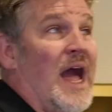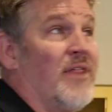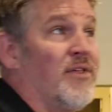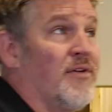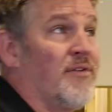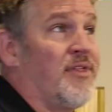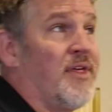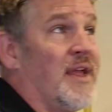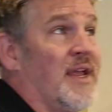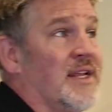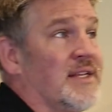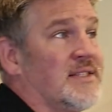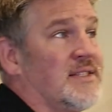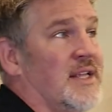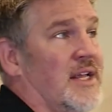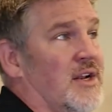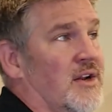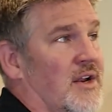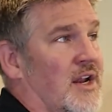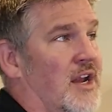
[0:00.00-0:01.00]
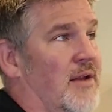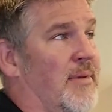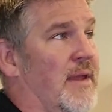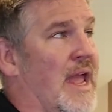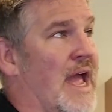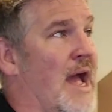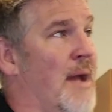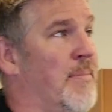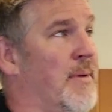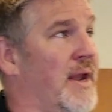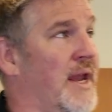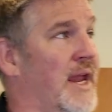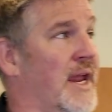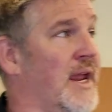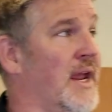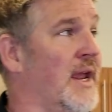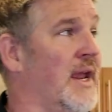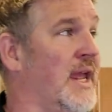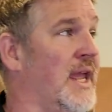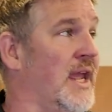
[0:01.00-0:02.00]
other things that are gonna be
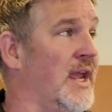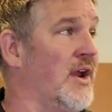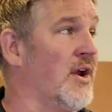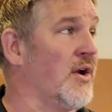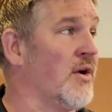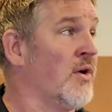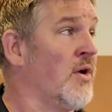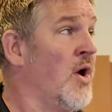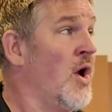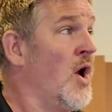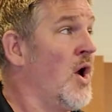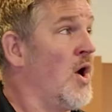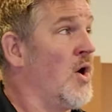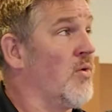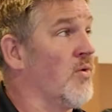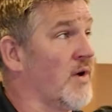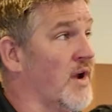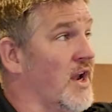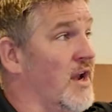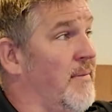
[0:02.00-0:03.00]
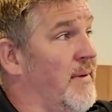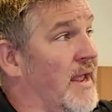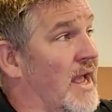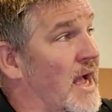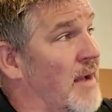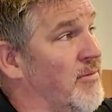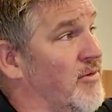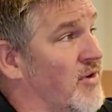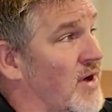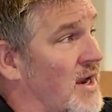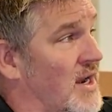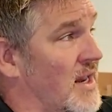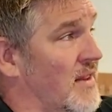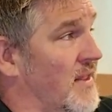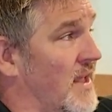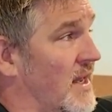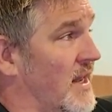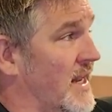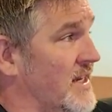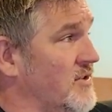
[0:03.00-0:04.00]
happening here, we're gonna be upgrading
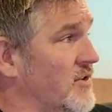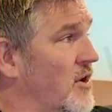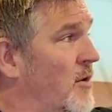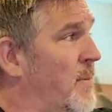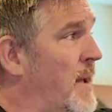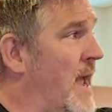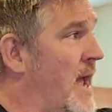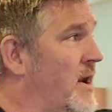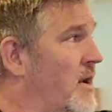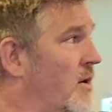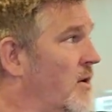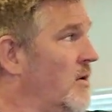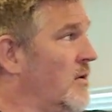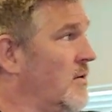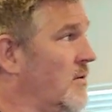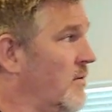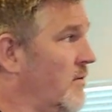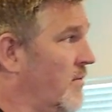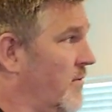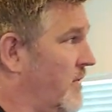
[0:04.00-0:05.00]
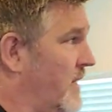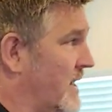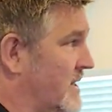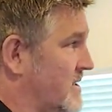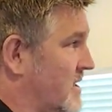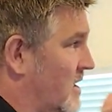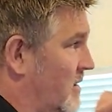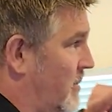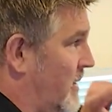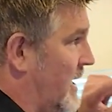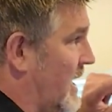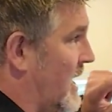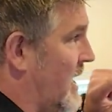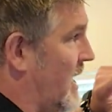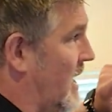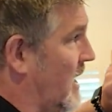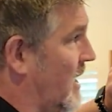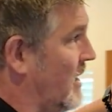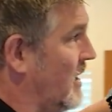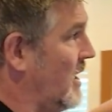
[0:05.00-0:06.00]
the electrical panel. That's gonna be
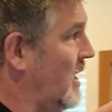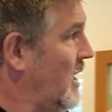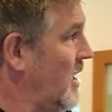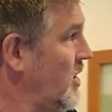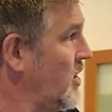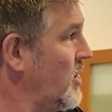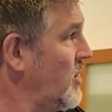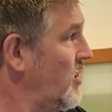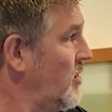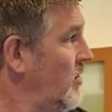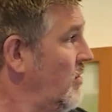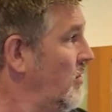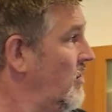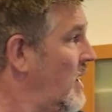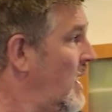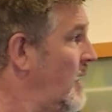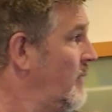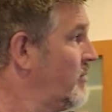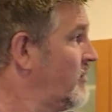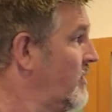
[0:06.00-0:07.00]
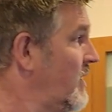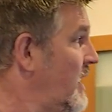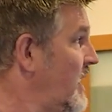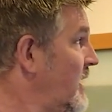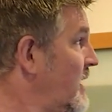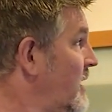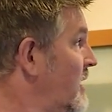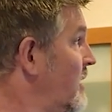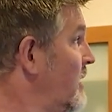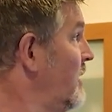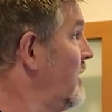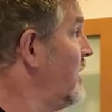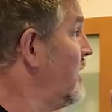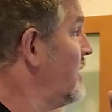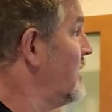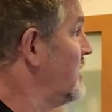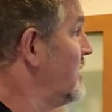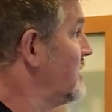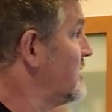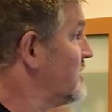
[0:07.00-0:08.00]
getting a new upgrade,
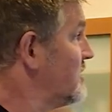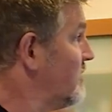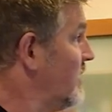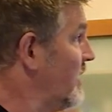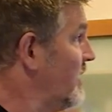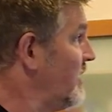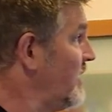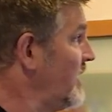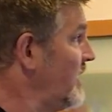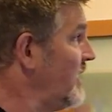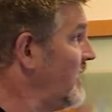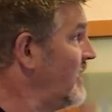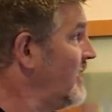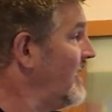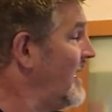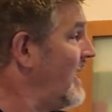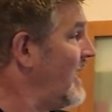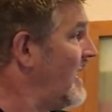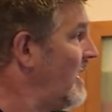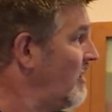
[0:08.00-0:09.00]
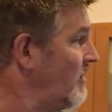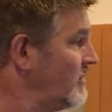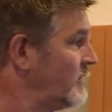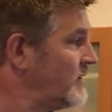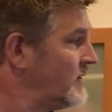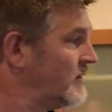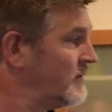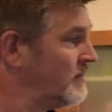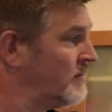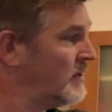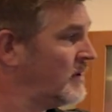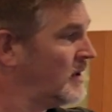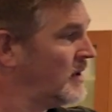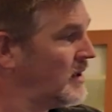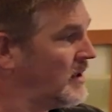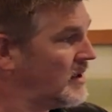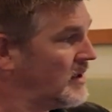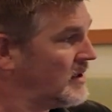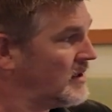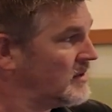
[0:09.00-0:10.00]
square D out,
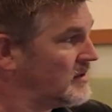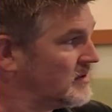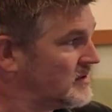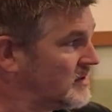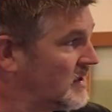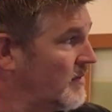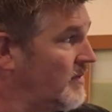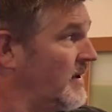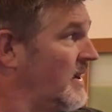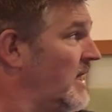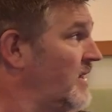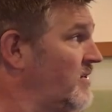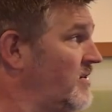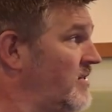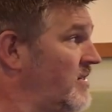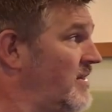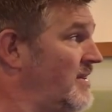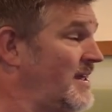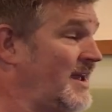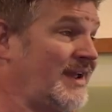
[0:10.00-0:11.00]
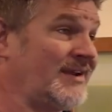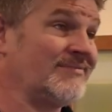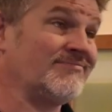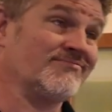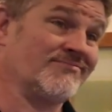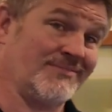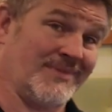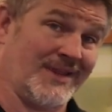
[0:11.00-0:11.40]
something other than that